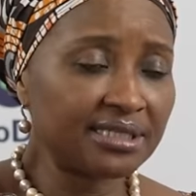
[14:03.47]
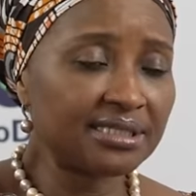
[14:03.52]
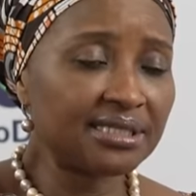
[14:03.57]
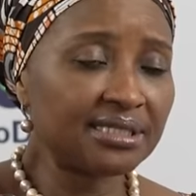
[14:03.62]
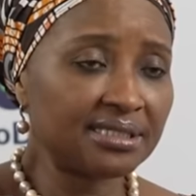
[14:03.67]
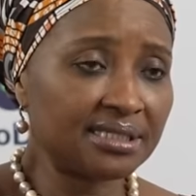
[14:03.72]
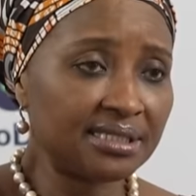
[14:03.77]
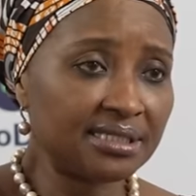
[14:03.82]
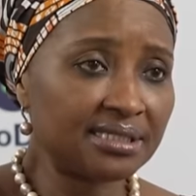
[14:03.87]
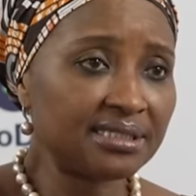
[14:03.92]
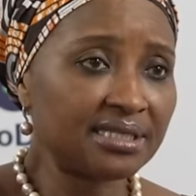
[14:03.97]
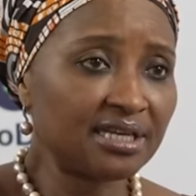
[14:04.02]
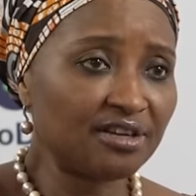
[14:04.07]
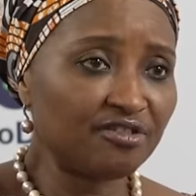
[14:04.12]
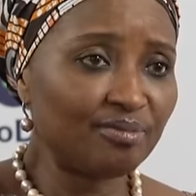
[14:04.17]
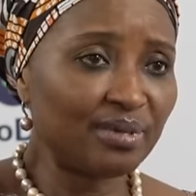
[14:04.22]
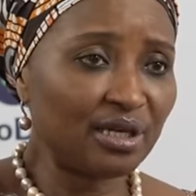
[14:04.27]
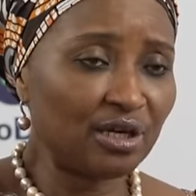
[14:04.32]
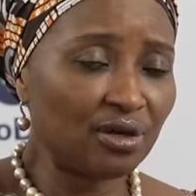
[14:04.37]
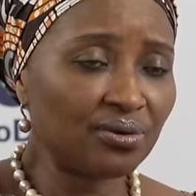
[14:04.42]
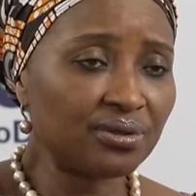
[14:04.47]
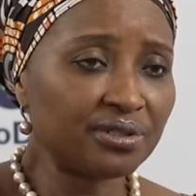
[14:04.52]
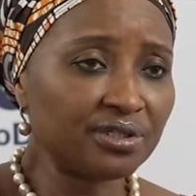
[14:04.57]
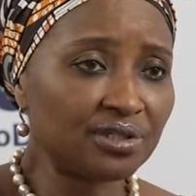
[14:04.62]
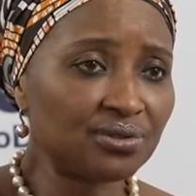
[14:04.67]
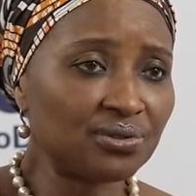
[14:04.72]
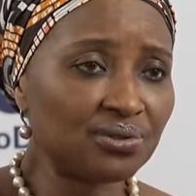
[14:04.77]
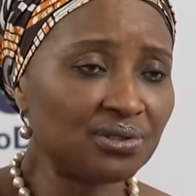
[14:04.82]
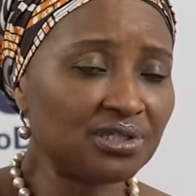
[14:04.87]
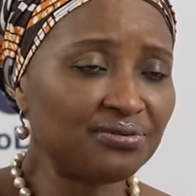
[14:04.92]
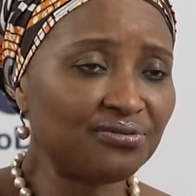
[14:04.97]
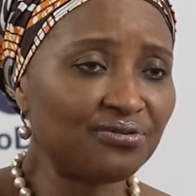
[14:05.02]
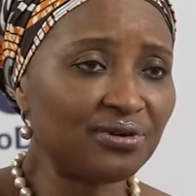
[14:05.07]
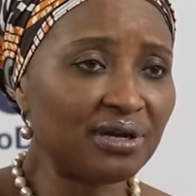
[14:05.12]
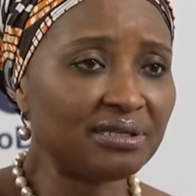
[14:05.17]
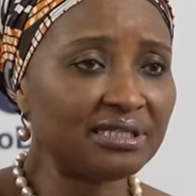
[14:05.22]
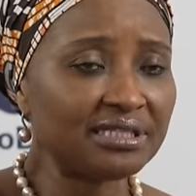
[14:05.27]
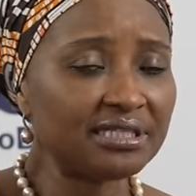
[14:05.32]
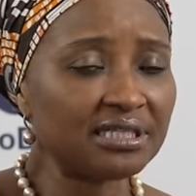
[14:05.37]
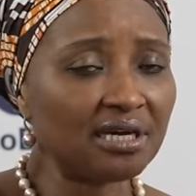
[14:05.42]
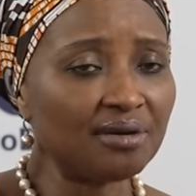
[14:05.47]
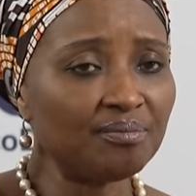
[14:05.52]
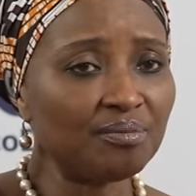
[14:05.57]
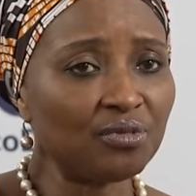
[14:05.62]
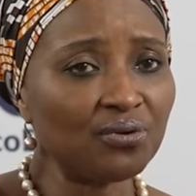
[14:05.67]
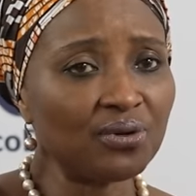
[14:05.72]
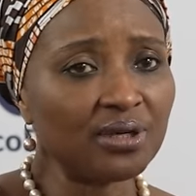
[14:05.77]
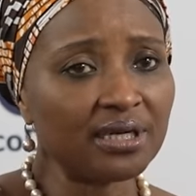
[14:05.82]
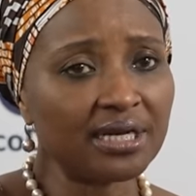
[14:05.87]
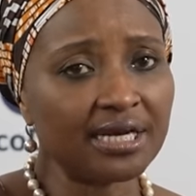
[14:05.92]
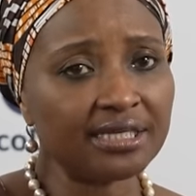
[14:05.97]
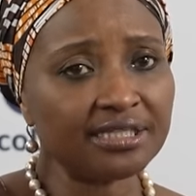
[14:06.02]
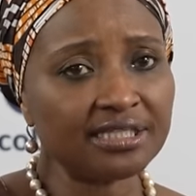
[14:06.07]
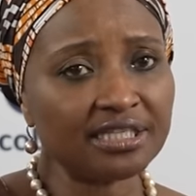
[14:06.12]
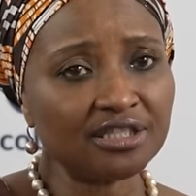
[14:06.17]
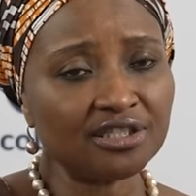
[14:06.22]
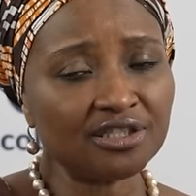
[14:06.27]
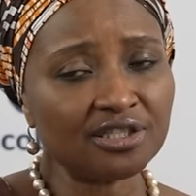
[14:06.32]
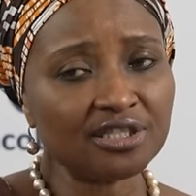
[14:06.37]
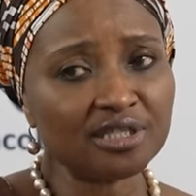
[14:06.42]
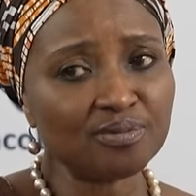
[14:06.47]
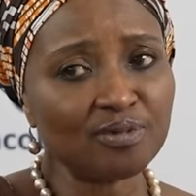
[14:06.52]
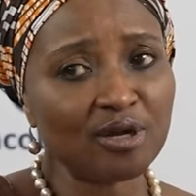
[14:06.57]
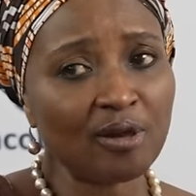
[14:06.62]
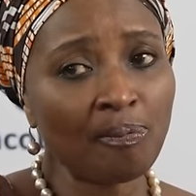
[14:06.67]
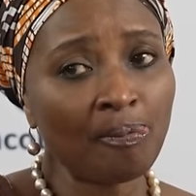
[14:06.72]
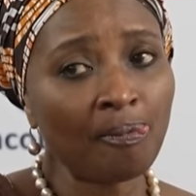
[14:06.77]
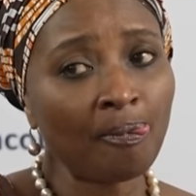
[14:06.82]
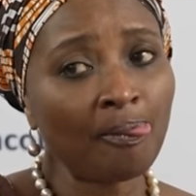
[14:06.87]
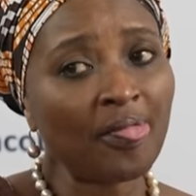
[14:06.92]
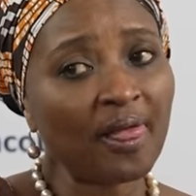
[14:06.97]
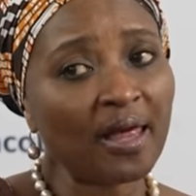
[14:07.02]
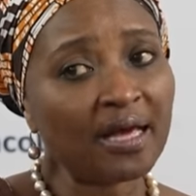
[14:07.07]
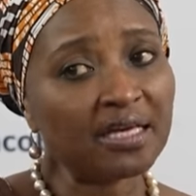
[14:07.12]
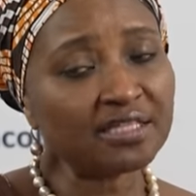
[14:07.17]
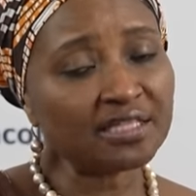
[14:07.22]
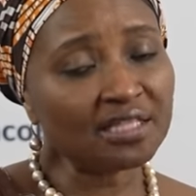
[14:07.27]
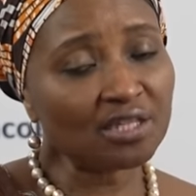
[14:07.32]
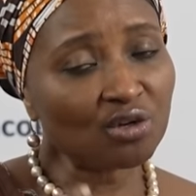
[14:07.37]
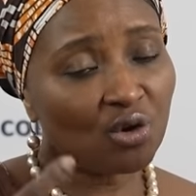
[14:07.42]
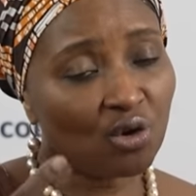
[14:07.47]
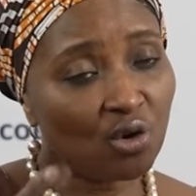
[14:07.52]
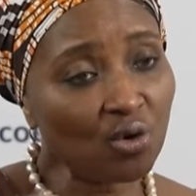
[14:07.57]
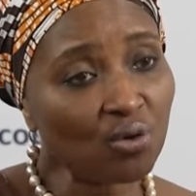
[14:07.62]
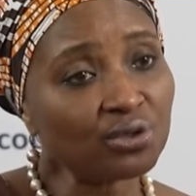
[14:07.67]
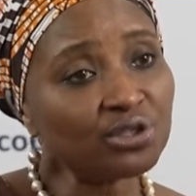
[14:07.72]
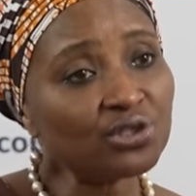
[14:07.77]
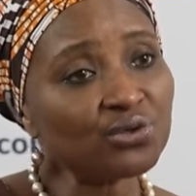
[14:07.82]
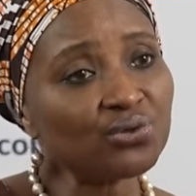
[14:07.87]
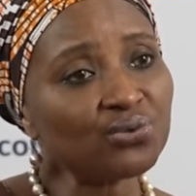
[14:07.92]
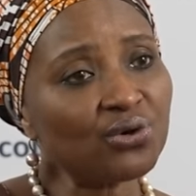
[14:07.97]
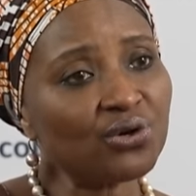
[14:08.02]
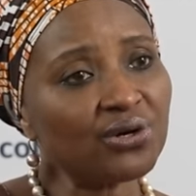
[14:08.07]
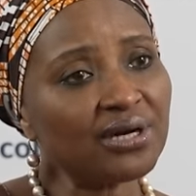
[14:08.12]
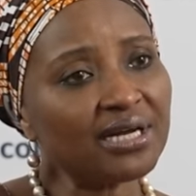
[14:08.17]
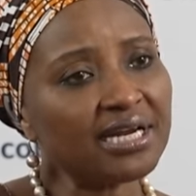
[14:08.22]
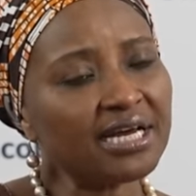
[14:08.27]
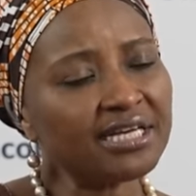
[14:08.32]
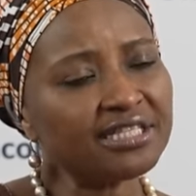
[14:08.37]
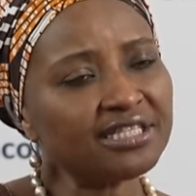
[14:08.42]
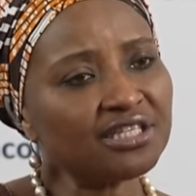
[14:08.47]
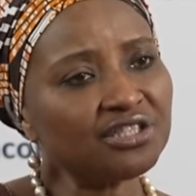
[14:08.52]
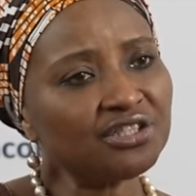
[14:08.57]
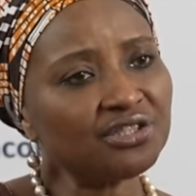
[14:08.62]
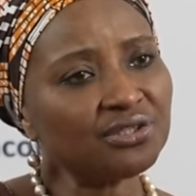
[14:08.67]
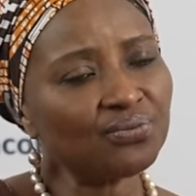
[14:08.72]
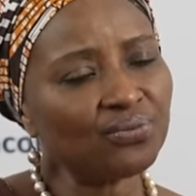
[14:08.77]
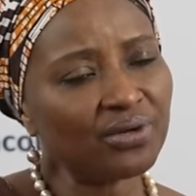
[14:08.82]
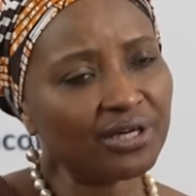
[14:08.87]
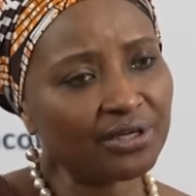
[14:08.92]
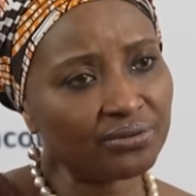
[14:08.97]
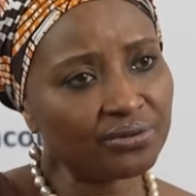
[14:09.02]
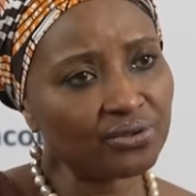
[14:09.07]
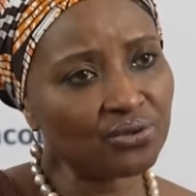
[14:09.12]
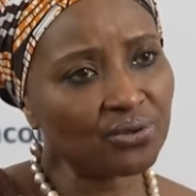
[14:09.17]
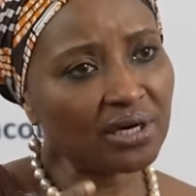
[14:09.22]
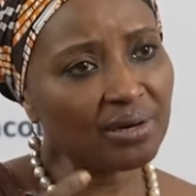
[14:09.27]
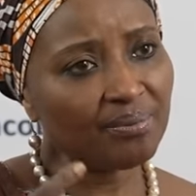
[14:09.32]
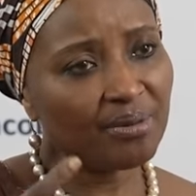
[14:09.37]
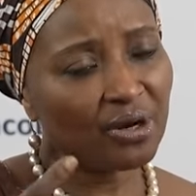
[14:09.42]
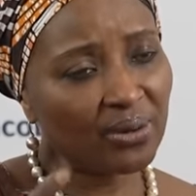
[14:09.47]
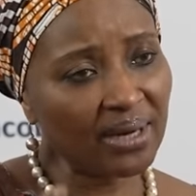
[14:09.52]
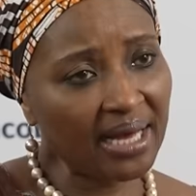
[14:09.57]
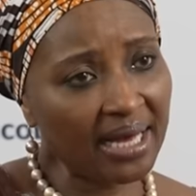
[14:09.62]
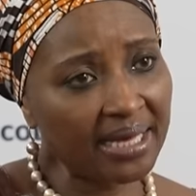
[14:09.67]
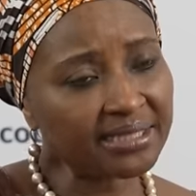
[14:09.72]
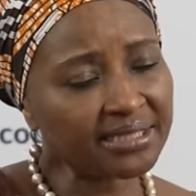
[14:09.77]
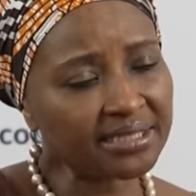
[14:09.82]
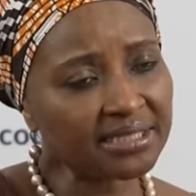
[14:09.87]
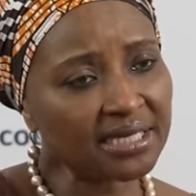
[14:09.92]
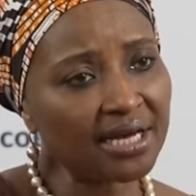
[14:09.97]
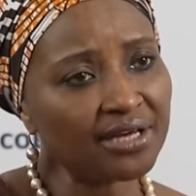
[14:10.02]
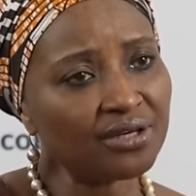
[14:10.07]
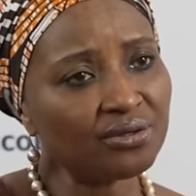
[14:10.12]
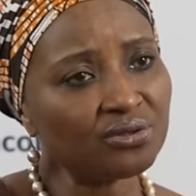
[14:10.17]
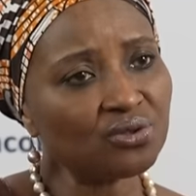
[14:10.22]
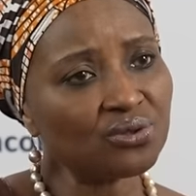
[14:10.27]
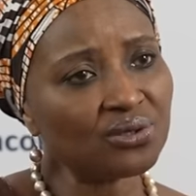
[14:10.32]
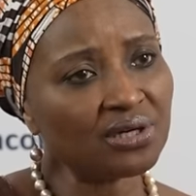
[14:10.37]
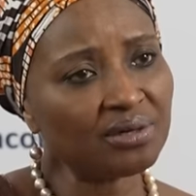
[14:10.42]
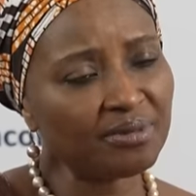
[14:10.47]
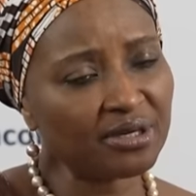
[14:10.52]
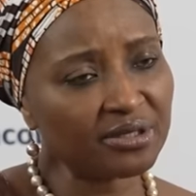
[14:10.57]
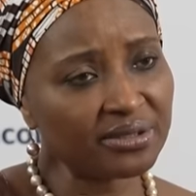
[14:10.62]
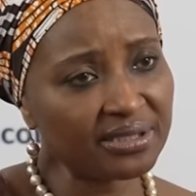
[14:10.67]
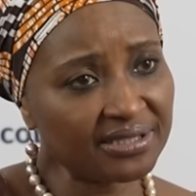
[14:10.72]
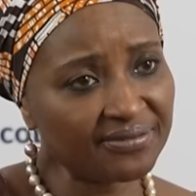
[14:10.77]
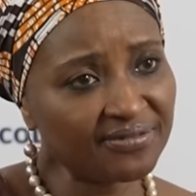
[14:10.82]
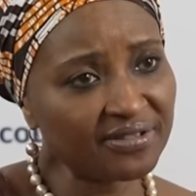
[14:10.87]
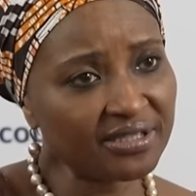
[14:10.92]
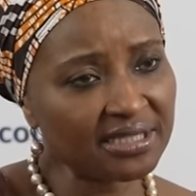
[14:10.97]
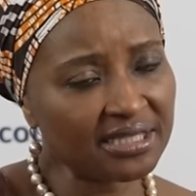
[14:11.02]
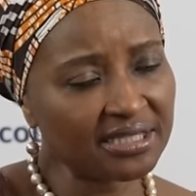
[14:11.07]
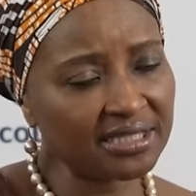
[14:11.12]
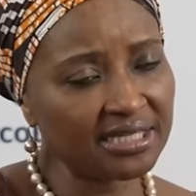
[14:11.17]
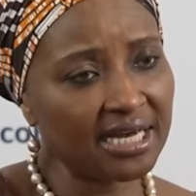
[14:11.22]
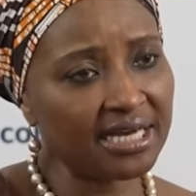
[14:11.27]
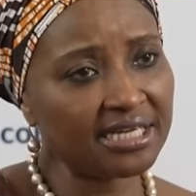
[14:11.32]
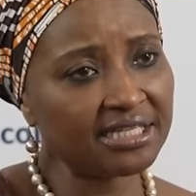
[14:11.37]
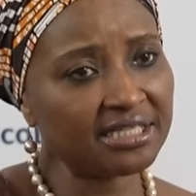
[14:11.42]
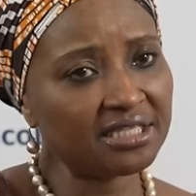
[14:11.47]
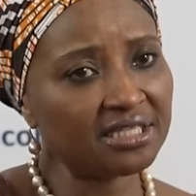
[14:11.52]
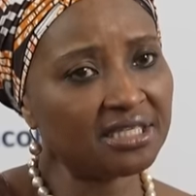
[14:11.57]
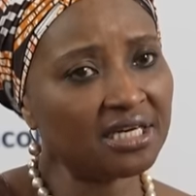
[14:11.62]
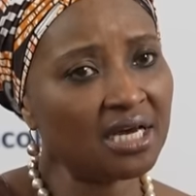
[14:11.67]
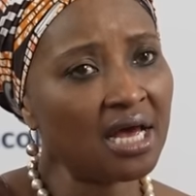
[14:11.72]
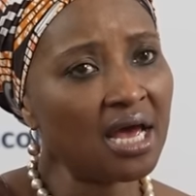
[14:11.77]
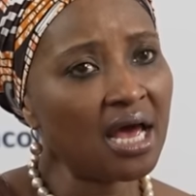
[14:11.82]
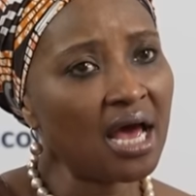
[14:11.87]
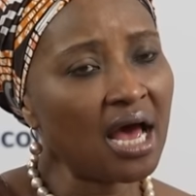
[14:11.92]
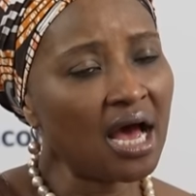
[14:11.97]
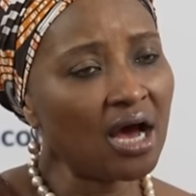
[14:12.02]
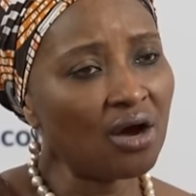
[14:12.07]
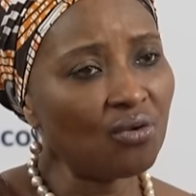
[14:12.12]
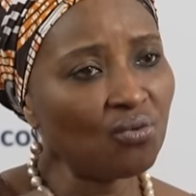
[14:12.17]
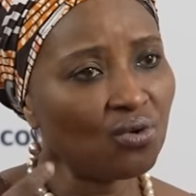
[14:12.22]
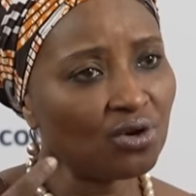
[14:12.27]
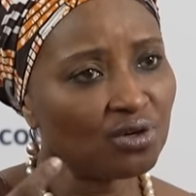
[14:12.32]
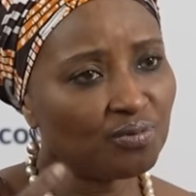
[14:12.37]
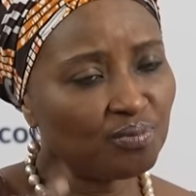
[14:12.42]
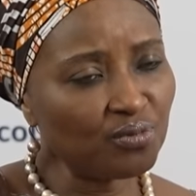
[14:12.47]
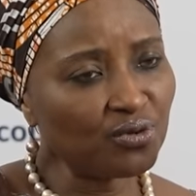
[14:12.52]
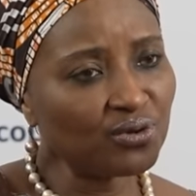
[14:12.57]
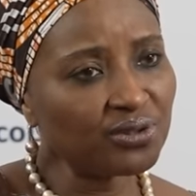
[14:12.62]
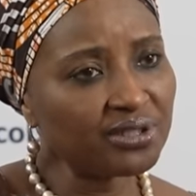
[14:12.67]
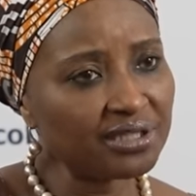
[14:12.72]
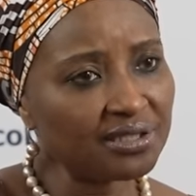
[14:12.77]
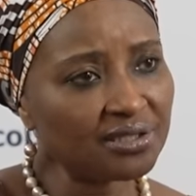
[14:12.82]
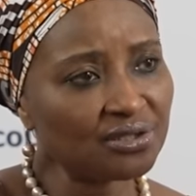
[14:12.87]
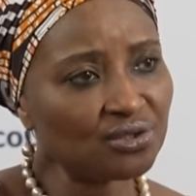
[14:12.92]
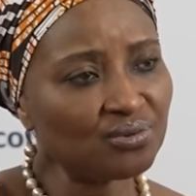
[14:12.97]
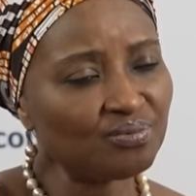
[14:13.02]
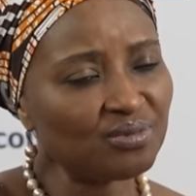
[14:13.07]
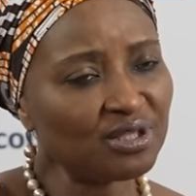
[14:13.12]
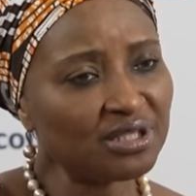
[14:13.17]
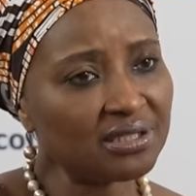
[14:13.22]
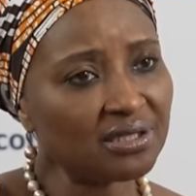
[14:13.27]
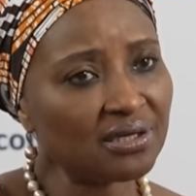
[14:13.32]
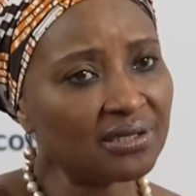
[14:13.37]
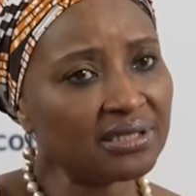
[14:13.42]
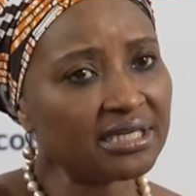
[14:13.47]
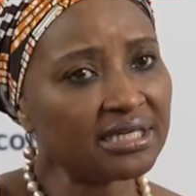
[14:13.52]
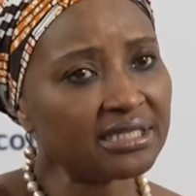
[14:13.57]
I C C itself belongs to different um, organizations, but it's the go-to organization when you talk about cancer and you talk about civil society and what more needs to be done.